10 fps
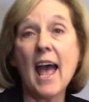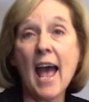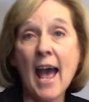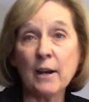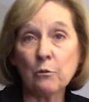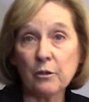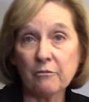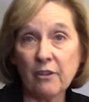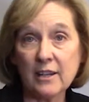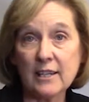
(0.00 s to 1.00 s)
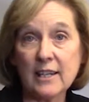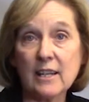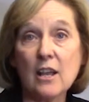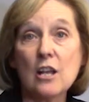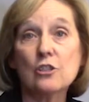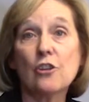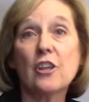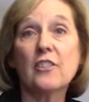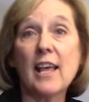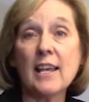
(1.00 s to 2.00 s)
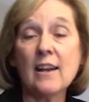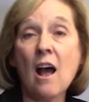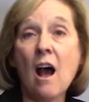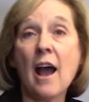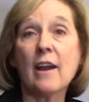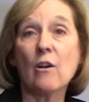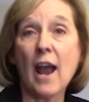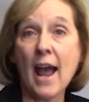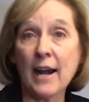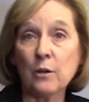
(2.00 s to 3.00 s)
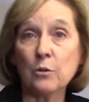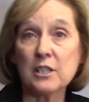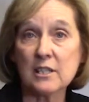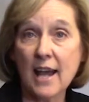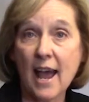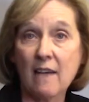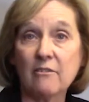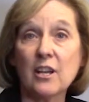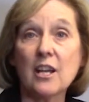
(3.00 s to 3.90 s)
adequate funding so that they can hire adequate staff